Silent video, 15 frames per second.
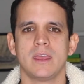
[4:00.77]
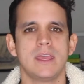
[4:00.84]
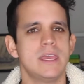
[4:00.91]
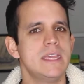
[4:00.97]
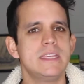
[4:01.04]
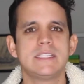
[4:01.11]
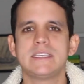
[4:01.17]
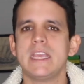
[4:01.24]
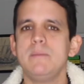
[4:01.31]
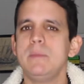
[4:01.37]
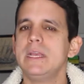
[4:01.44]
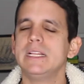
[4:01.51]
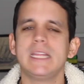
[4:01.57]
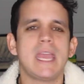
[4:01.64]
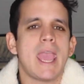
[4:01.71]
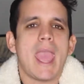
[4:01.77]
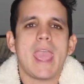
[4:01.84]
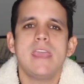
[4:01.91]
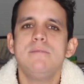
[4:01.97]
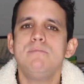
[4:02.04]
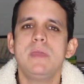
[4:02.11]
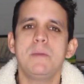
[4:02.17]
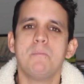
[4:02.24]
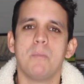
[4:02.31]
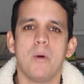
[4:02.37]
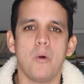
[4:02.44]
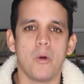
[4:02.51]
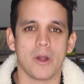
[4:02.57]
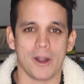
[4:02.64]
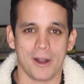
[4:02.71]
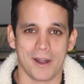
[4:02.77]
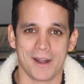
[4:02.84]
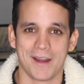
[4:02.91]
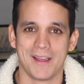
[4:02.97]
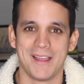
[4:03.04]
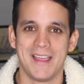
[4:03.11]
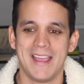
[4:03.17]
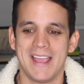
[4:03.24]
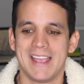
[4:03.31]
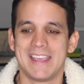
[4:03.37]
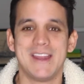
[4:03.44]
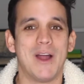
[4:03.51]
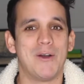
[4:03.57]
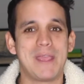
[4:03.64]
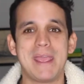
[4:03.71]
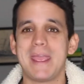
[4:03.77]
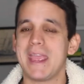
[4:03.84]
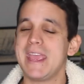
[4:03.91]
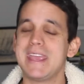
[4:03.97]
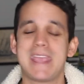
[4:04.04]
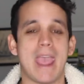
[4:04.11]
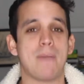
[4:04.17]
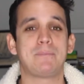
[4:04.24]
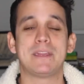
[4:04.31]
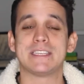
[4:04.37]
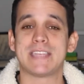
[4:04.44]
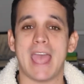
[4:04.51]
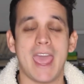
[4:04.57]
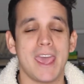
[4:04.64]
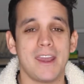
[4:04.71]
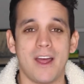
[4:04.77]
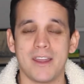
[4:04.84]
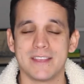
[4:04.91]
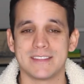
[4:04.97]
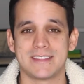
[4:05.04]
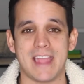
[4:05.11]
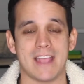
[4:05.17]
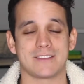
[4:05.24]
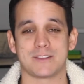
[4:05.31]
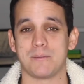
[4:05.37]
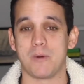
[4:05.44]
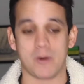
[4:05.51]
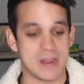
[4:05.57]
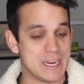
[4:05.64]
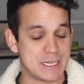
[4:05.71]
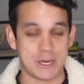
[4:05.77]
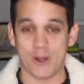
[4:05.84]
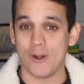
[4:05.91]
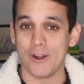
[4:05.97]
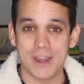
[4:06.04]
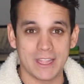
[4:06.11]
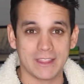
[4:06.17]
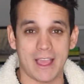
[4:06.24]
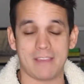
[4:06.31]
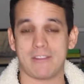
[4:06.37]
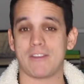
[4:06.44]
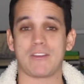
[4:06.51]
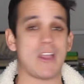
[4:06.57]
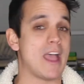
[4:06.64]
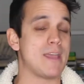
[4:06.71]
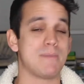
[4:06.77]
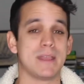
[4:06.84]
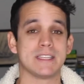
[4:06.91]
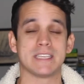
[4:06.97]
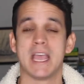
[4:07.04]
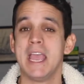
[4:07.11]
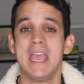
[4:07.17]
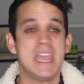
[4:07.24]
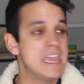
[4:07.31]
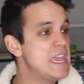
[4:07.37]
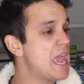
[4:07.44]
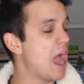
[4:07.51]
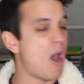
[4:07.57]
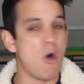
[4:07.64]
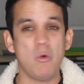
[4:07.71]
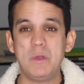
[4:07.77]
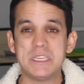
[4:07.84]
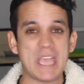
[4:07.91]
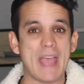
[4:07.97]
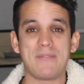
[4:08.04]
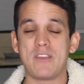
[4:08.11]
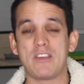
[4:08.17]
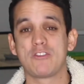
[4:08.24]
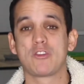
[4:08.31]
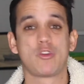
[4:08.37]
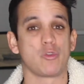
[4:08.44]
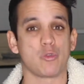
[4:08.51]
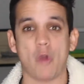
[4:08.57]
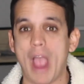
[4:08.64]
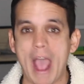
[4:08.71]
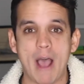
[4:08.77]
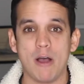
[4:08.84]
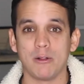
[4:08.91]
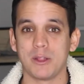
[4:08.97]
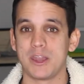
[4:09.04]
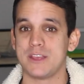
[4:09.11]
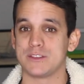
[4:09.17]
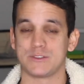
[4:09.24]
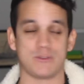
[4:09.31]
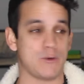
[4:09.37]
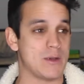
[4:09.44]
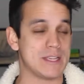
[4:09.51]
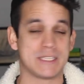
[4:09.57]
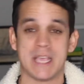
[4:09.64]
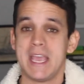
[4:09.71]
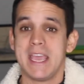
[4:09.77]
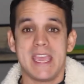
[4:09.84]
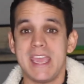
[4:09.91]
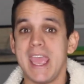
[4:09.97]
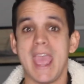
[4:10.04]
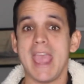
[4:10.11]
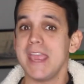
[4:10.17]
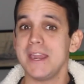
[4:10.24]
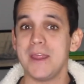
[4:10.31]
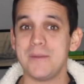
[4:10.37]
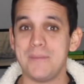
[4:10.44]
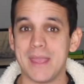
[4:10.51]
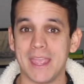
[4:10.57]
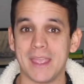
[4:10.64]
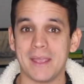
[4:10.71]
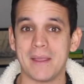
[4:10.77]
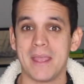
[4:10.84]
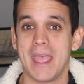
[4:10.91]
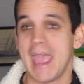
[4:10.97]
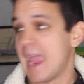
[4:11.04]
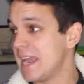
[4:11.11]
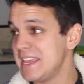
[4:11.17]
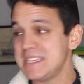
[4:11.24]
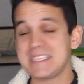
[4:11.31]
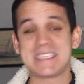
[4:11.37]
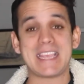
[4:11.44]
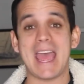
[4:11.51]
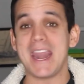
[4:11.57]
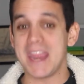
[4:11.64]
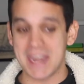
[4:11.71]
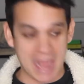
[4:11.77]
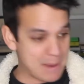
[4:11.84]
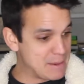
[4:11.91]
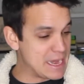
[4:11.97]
He seemingly hated me more. He kept his head on his desk more. He turned in less assignments. He always had this growl in his voice. He hated me. And he said it.